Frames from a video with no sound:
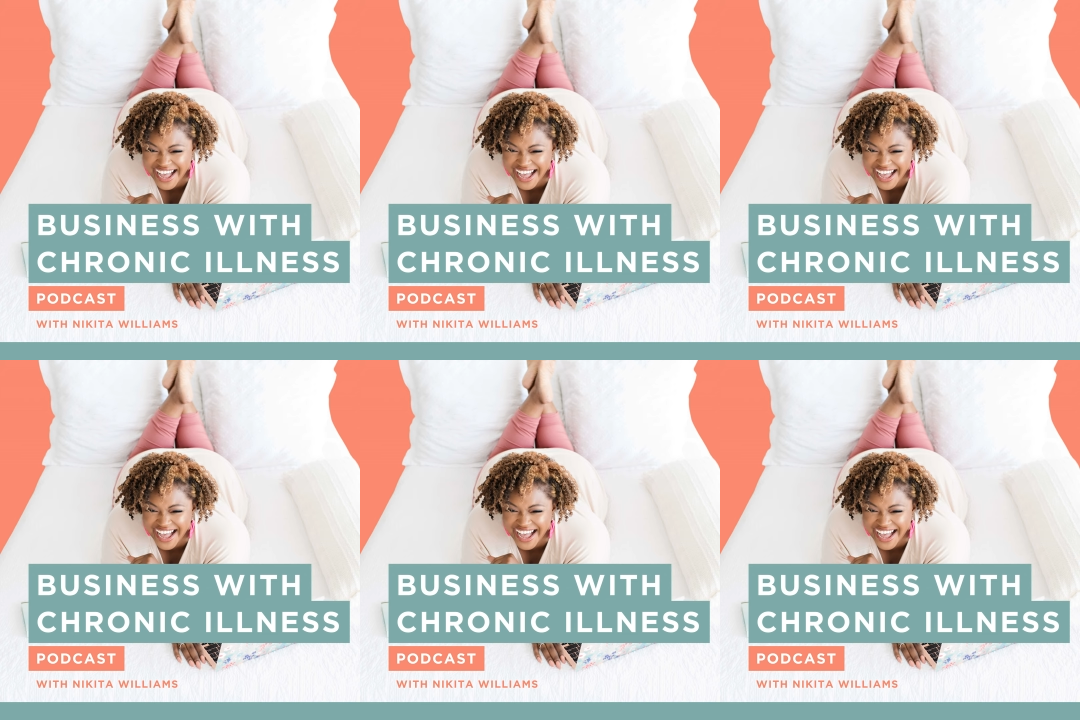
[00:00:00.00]

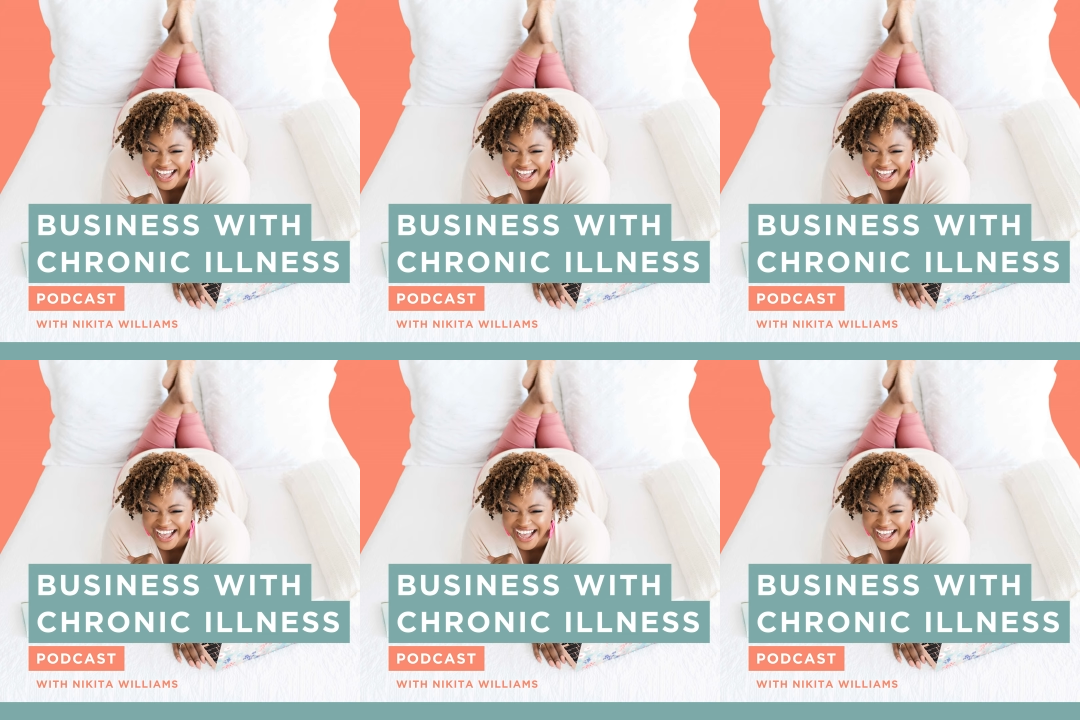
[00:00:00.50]

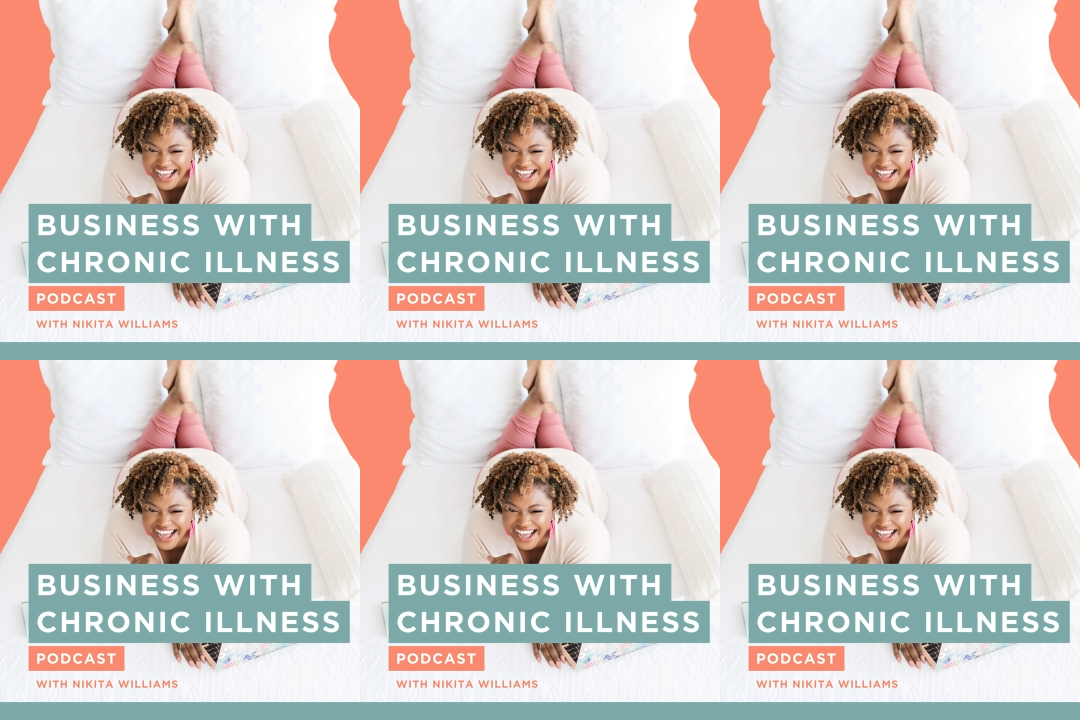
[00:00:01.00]

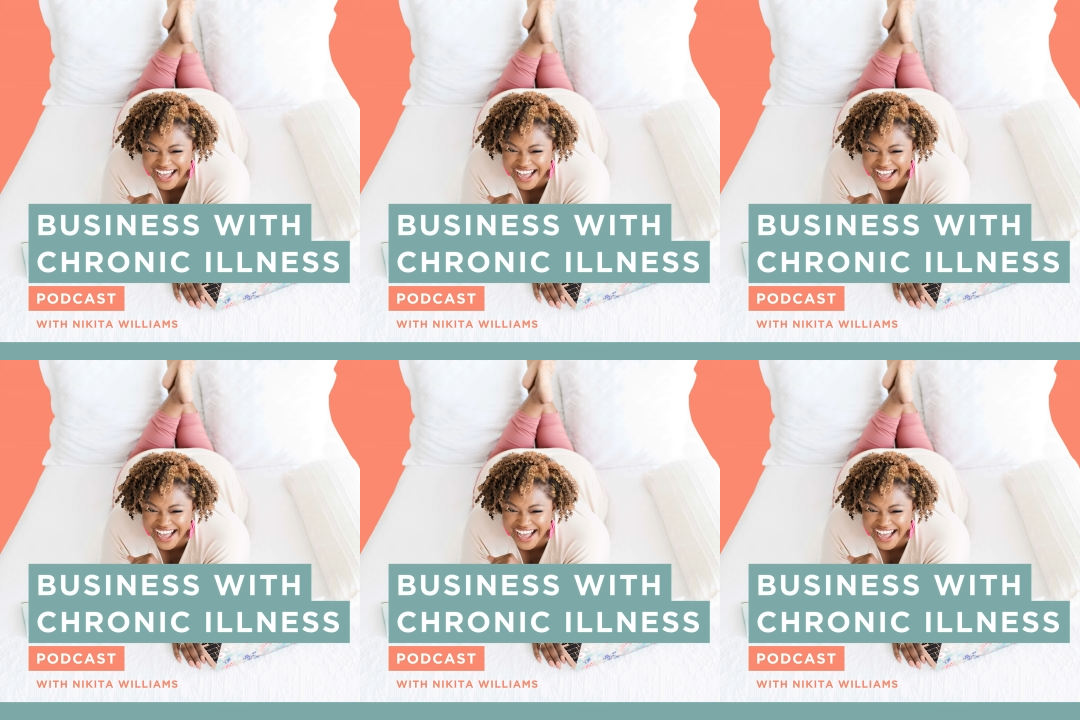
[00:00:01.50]

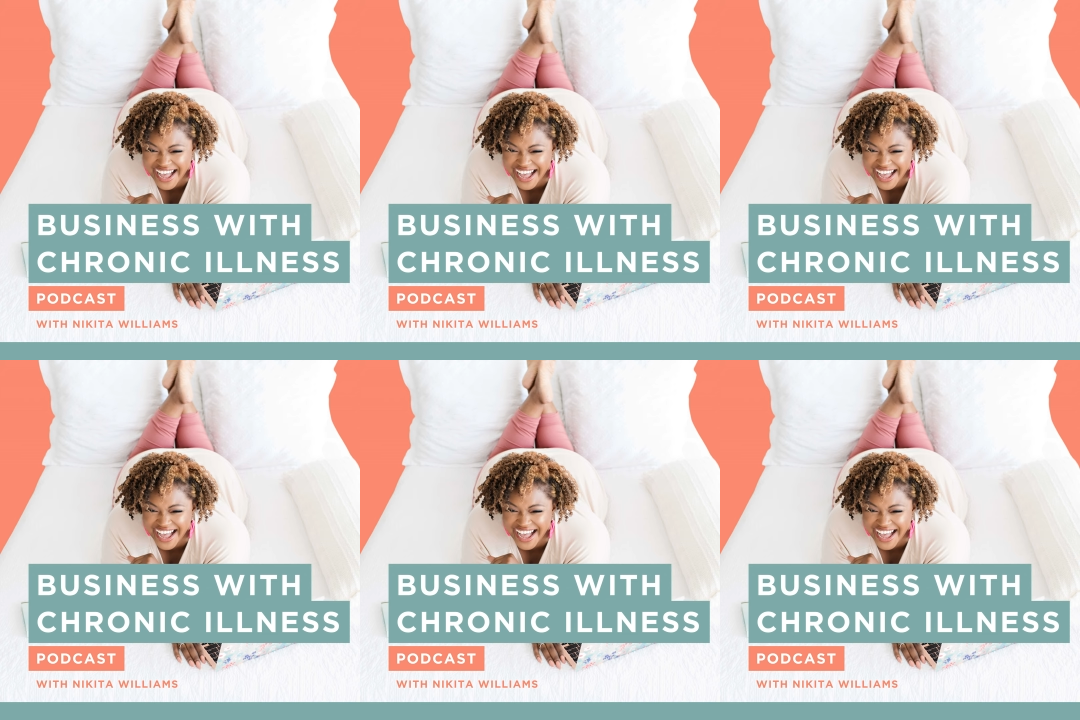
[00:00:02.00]

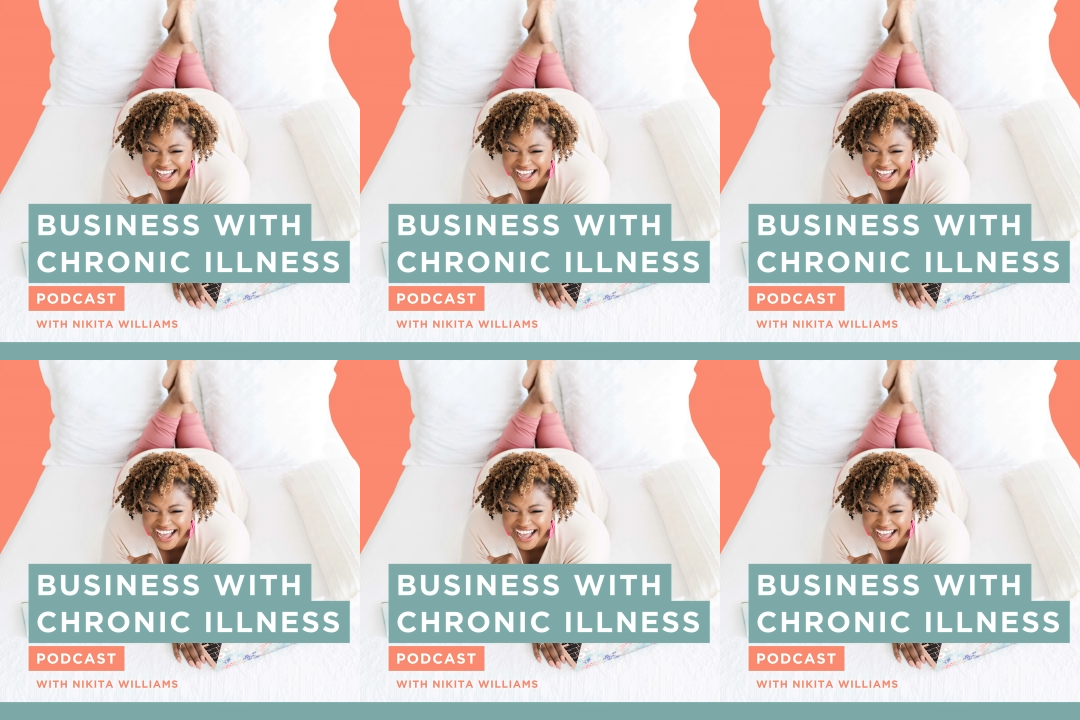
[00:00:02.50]

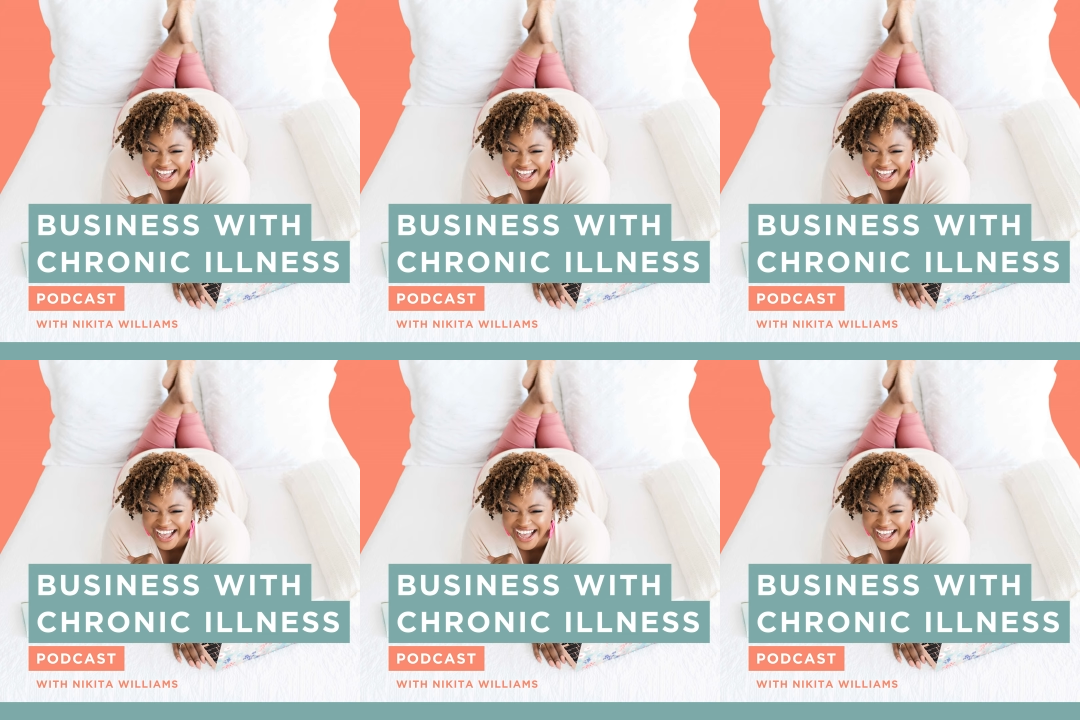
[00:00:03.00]

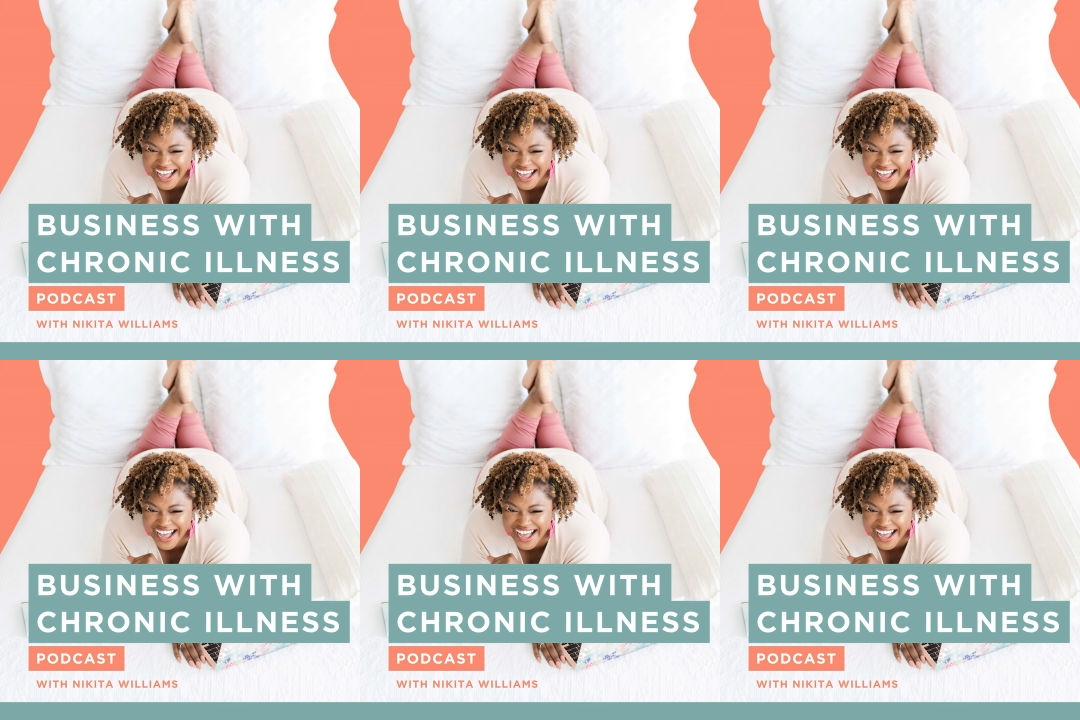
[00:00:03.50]

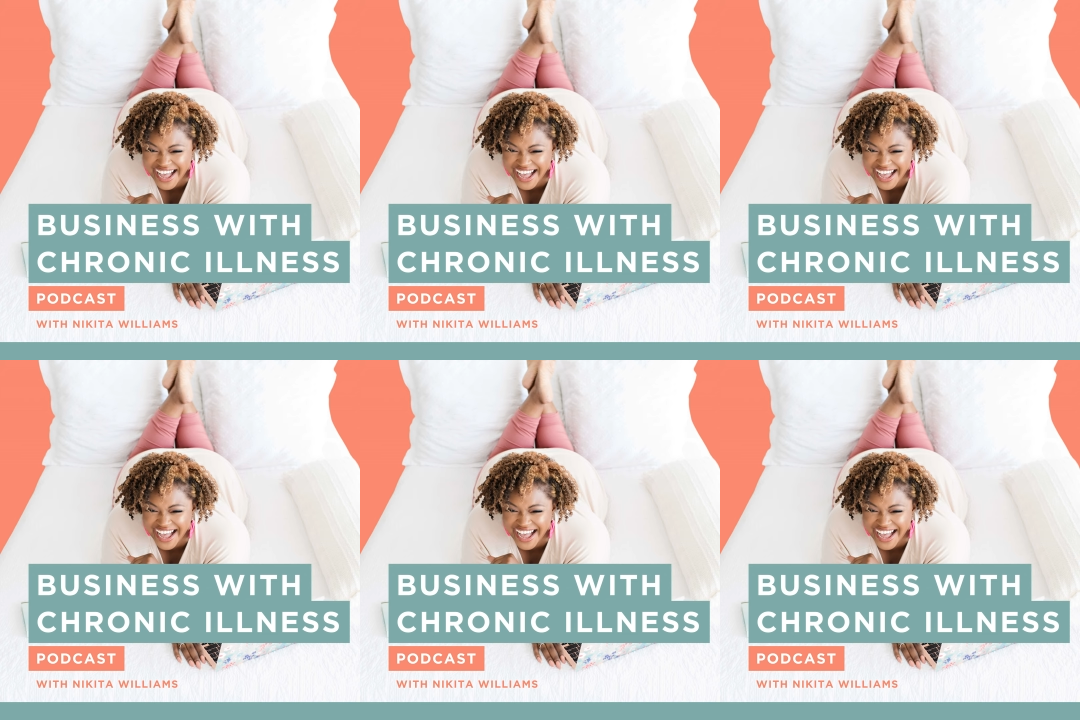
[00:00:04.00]

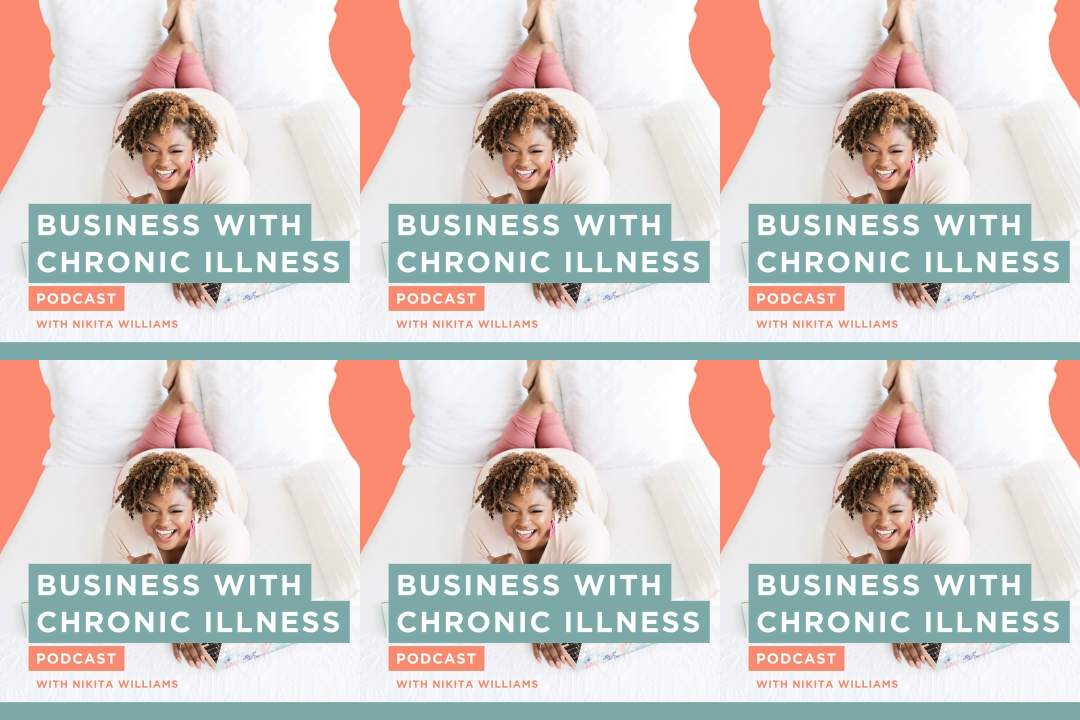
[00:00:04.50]

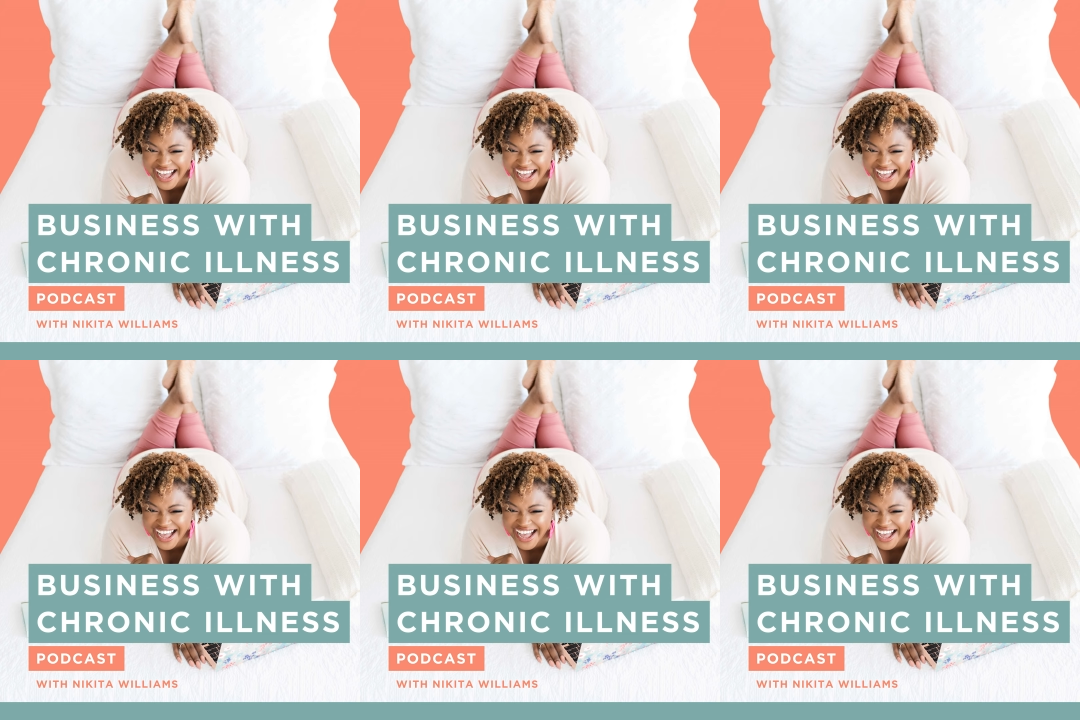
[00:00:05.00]

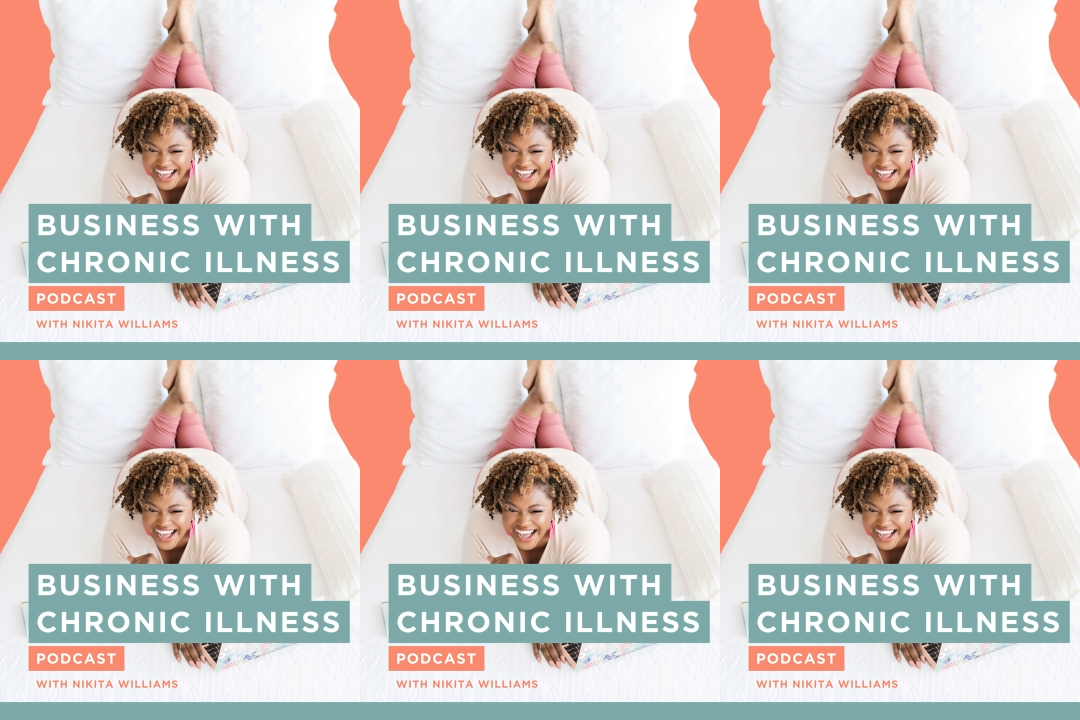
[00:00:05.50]
[no speech]